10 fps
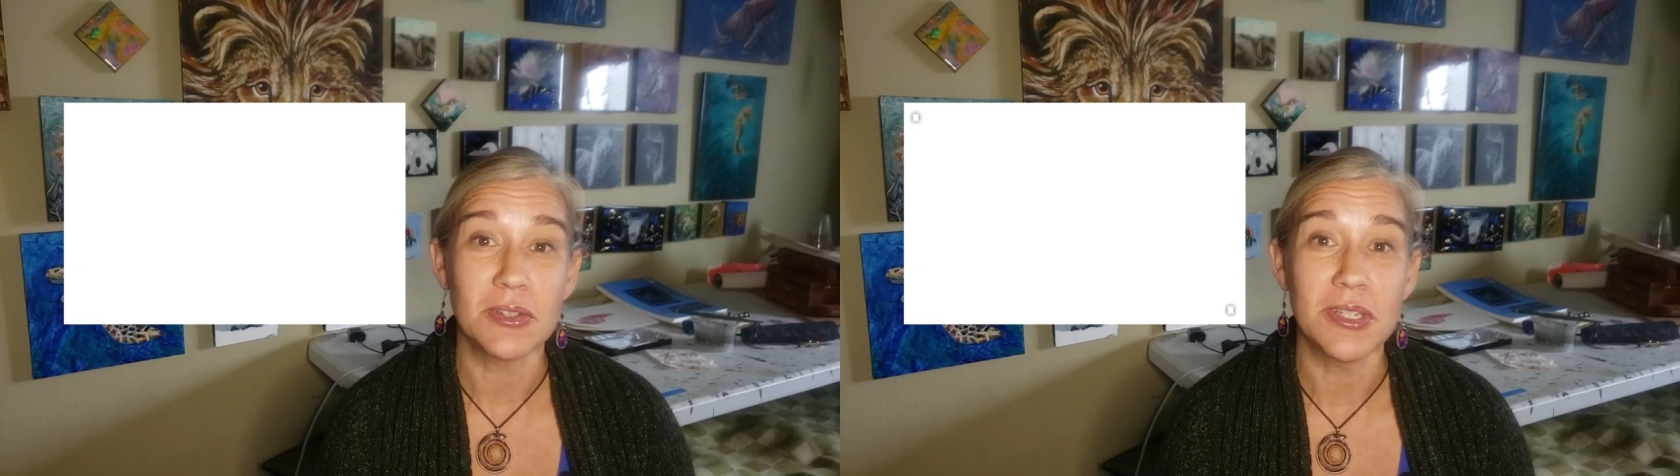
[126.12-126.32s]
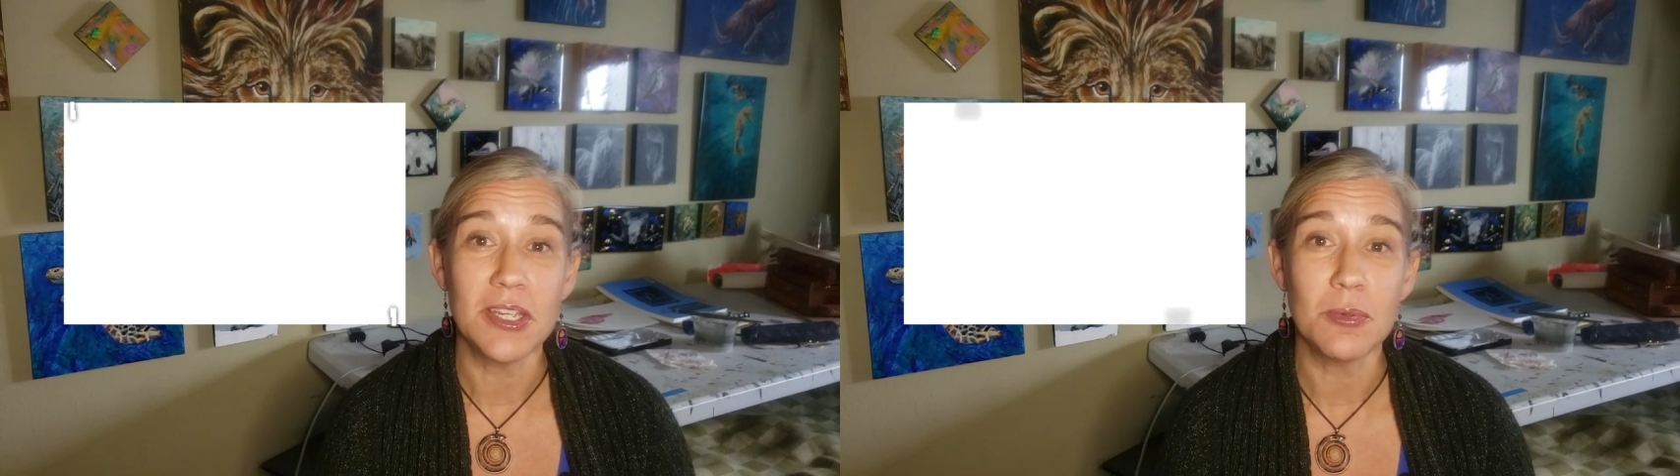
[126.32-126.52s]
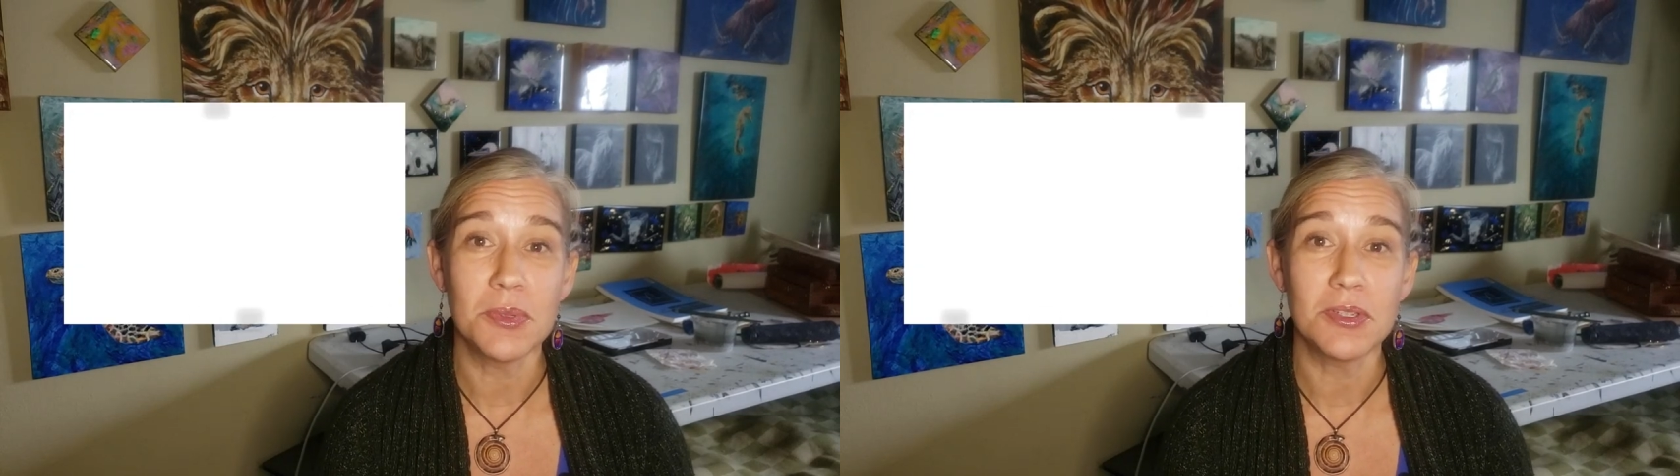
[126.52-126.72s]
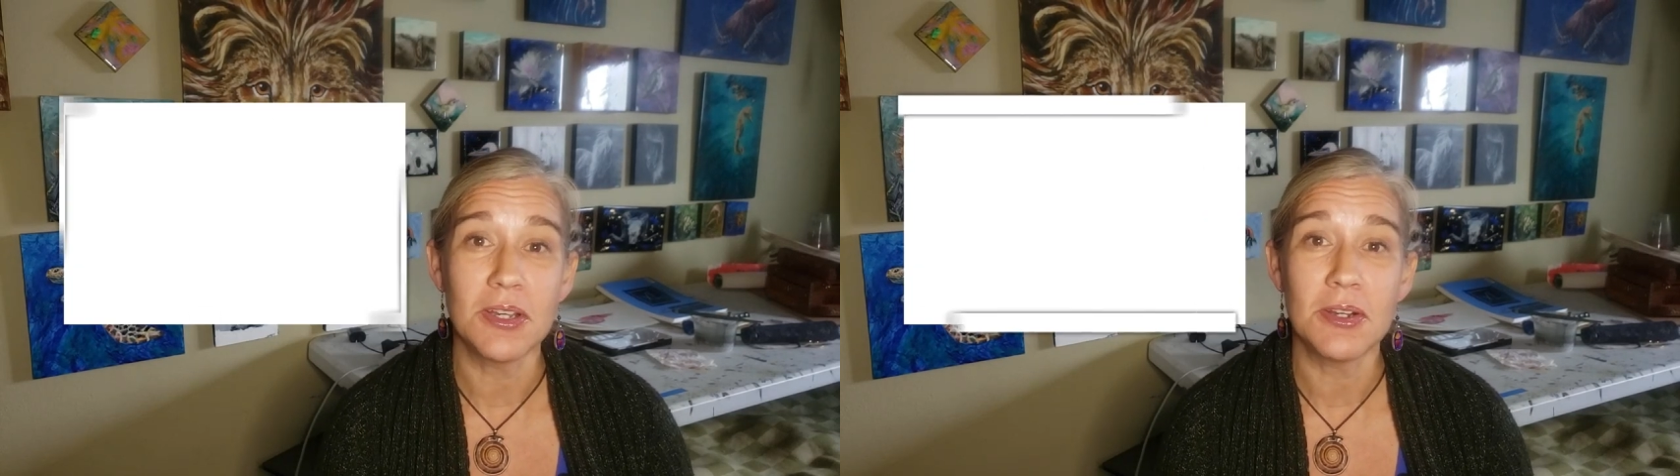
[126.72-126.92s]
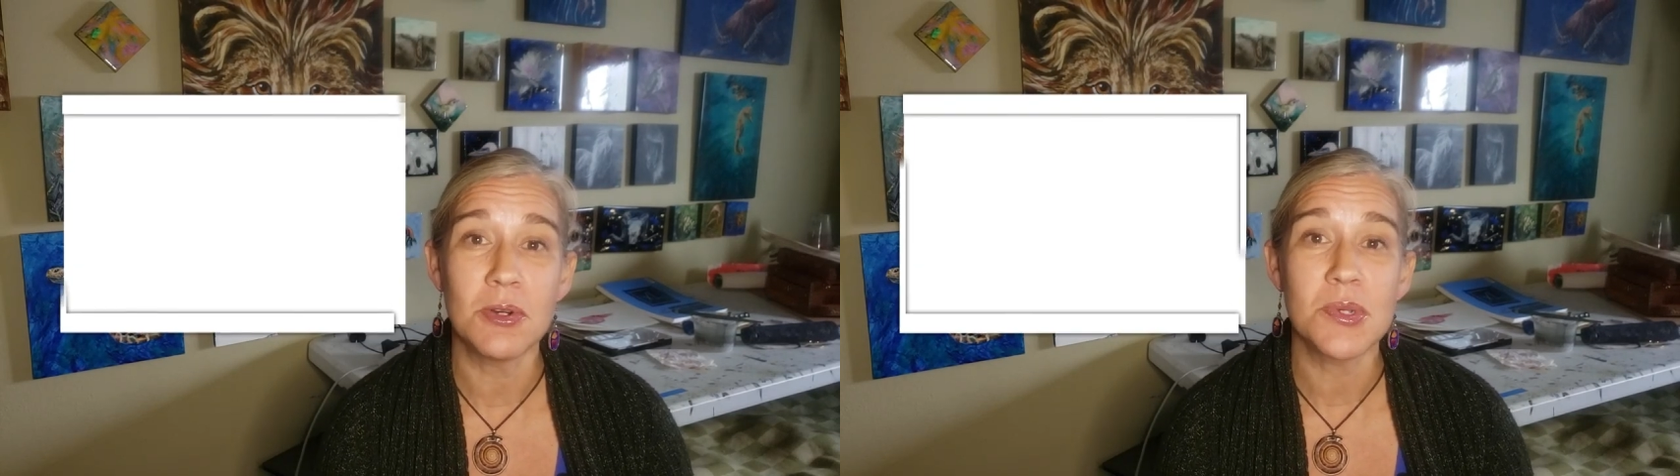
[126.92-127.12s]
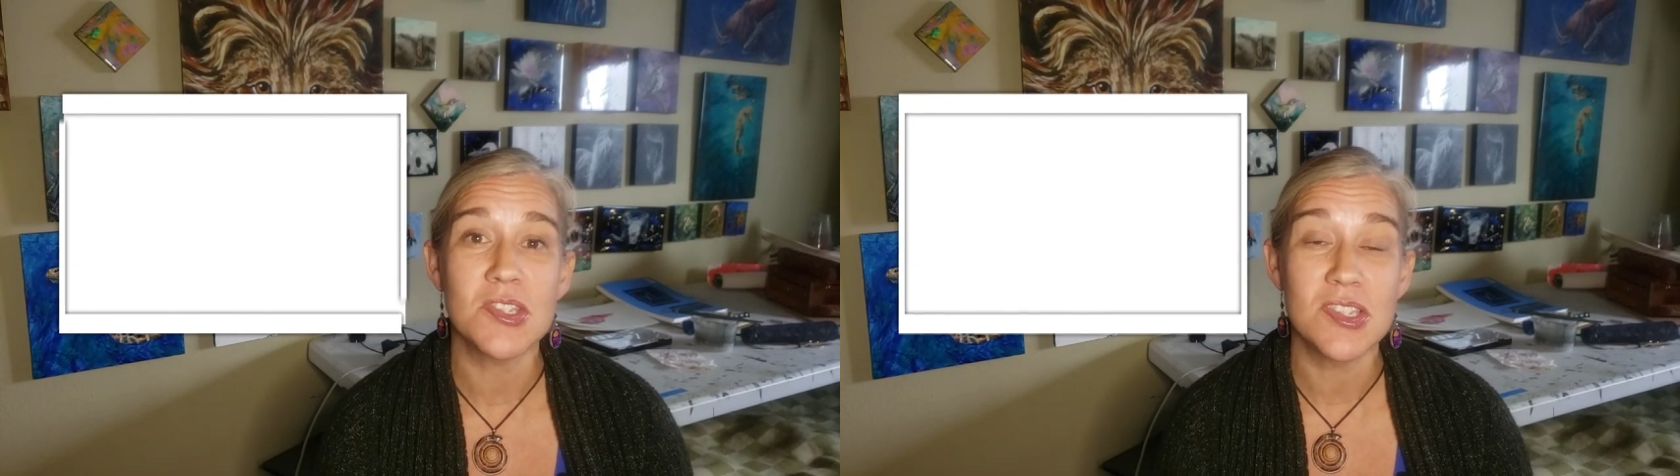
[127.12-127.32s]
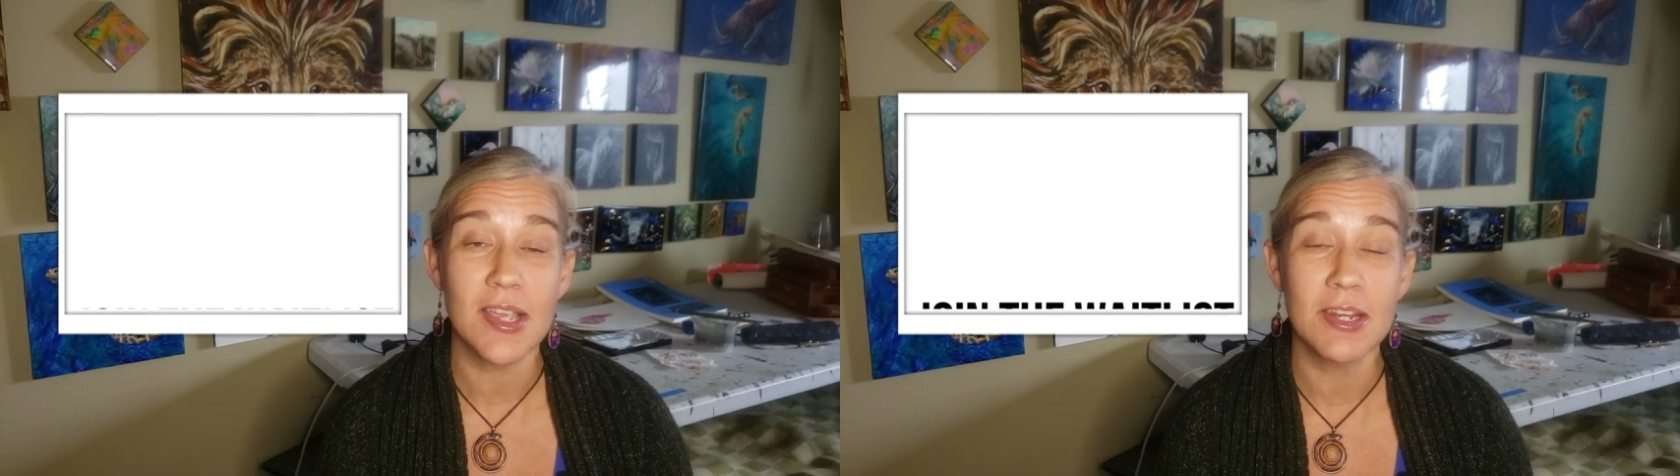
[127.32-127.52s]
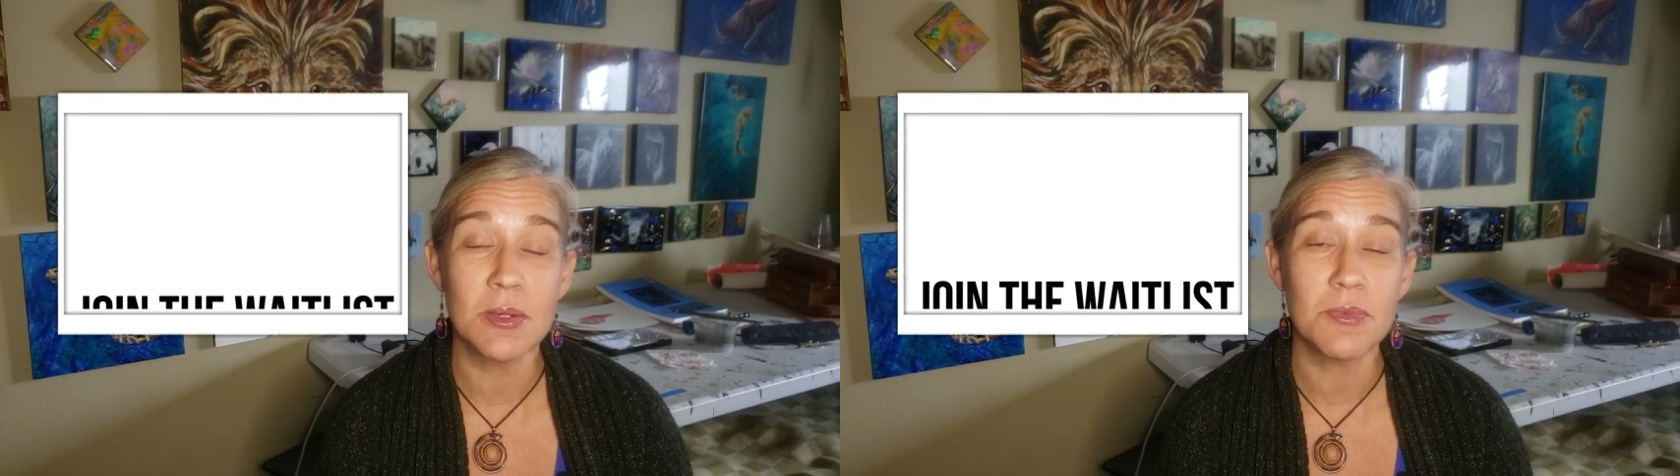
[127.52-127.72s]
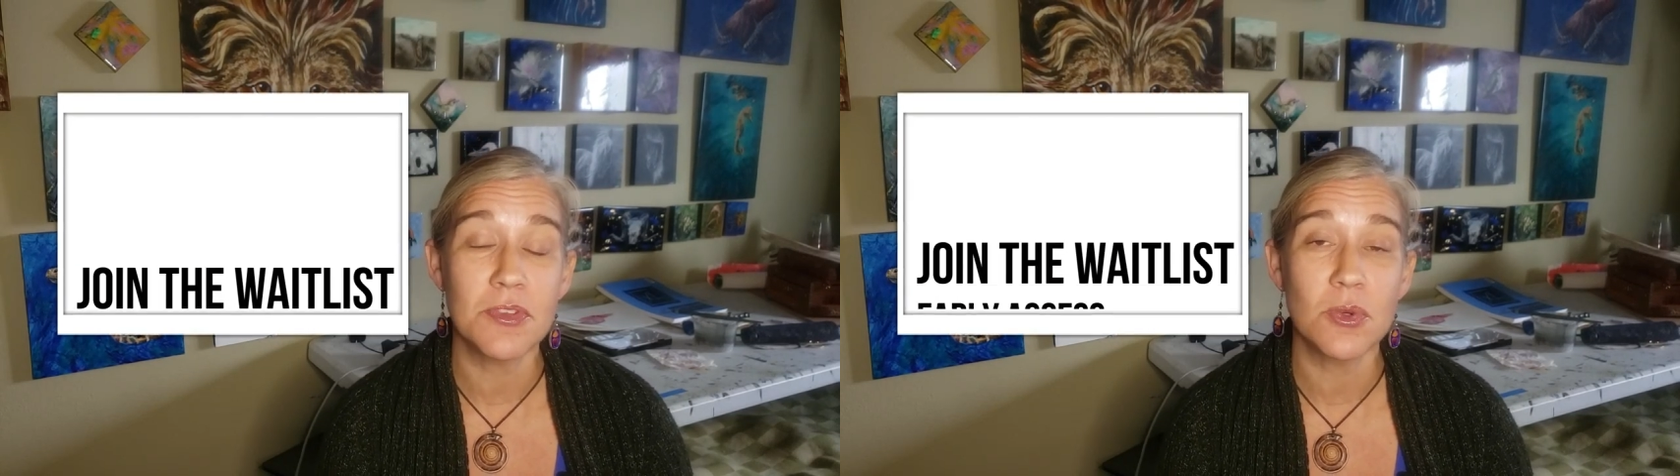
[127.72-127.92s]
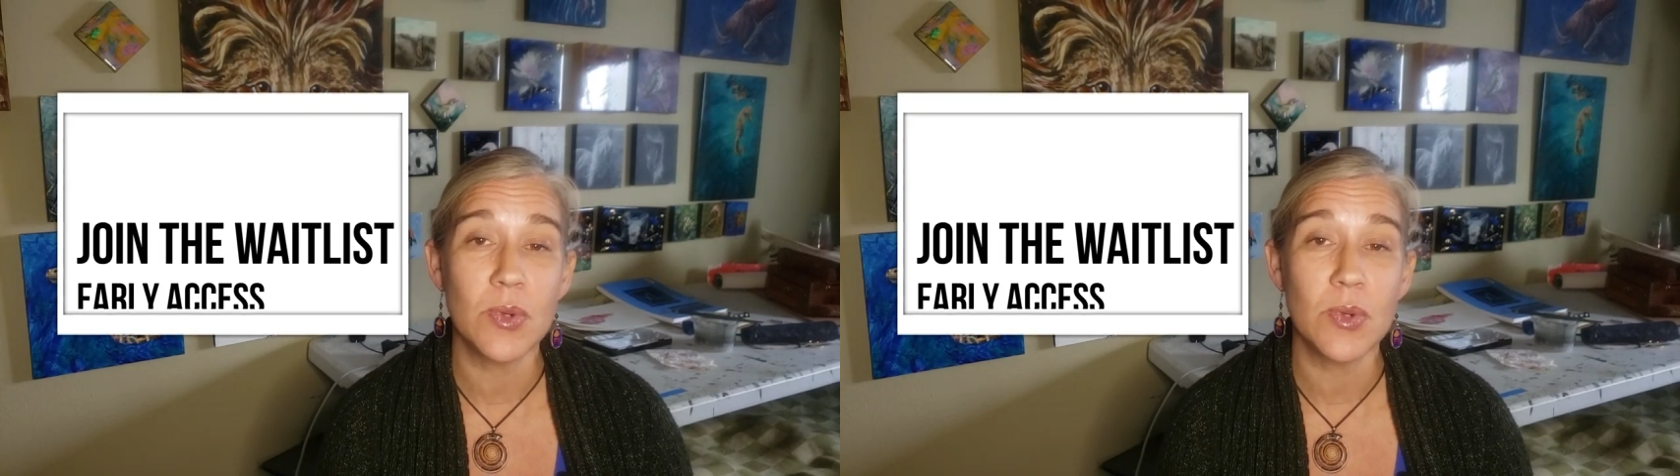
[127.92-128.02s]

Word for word: the link below, sign up for the